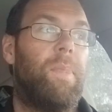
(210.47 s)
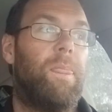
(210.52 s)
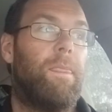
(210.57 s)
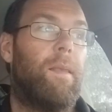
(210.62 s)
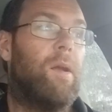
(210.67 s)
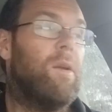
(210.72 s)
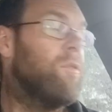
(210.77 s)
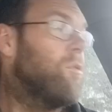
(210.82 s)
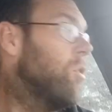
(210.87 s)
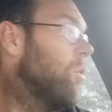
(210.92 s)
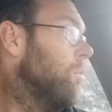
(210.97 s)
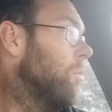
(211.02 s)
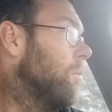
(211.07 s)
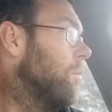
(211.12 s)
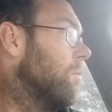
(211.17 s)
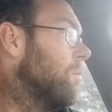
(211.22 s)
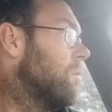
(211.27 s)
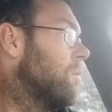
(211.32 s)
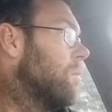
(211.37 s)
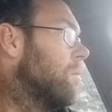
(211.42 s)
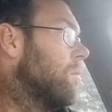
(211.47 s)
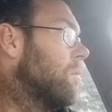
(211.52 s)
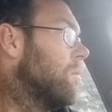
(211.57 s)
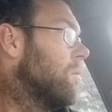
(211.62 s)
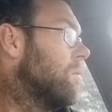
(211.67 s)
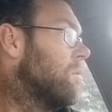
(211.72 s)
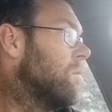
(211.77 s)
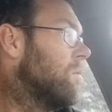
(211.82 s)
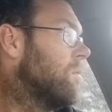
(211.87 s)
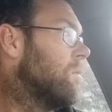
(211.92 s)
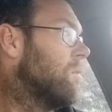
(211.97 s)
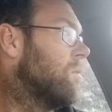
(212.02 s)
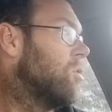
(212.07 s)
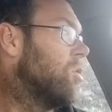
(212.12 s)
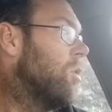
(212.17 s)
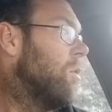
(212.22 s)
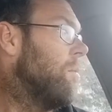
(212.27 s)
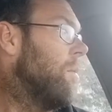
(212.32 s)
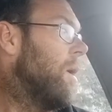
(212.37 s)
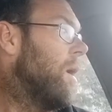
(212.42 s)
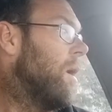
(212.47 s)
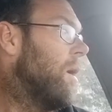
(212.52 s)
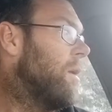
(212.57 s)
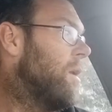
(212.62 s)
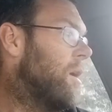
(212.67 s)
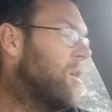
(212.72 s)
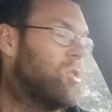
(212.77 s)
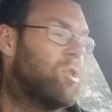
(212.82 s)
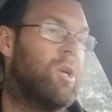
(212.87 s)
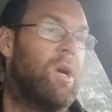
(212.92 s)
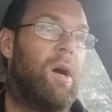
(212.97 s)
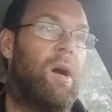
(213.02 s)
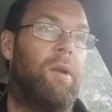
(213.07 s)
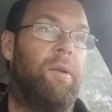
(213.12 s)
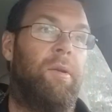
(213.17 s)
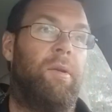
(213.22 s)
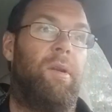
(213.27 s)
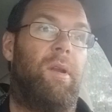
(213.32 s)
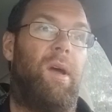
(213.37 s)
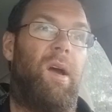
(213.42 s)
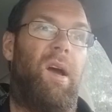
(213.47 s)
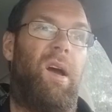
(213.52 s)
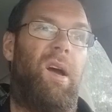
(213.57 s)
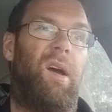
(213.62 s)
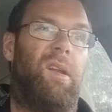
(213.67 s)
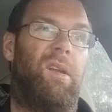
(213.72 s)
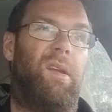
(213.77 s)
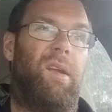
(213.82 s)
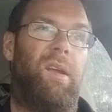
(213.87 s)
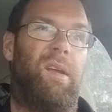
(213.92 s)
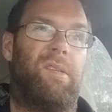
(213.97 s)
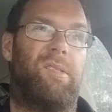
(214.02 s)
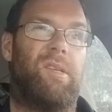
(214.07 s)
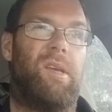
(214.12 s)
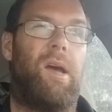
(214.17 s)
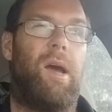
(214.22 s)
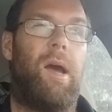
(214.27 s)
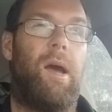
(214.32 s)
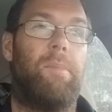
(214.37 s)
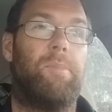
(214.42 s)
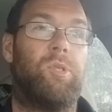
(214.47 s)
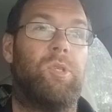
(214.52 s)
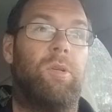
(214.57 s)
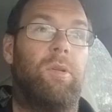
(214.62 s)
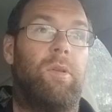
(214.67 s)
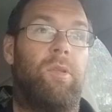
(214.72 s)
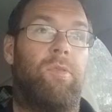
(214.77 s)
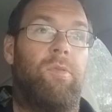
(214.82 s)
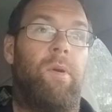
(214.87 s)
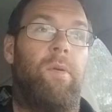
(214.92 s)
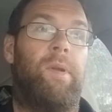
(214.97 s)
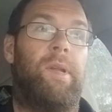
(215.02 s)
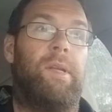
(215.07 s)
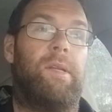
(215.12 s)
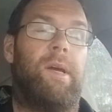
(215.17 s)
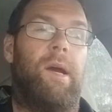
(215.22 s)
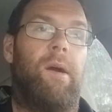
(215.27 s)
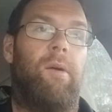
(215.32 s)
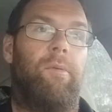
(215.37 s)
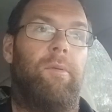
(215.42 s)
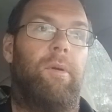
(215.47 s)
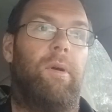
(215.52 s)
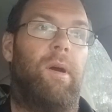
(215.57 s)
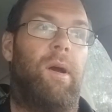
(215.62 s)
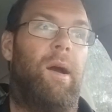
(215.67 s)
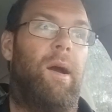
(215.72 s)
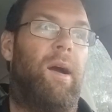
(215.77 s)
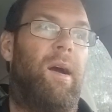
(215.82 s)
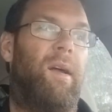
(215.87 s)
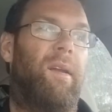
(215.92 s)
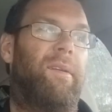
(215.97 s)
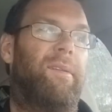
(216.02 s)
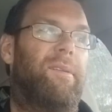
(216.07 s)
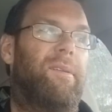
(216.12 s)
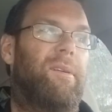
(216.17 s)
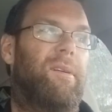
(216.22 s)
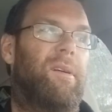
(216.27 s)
When I've come to my next garden and it's absolutely throwing it down and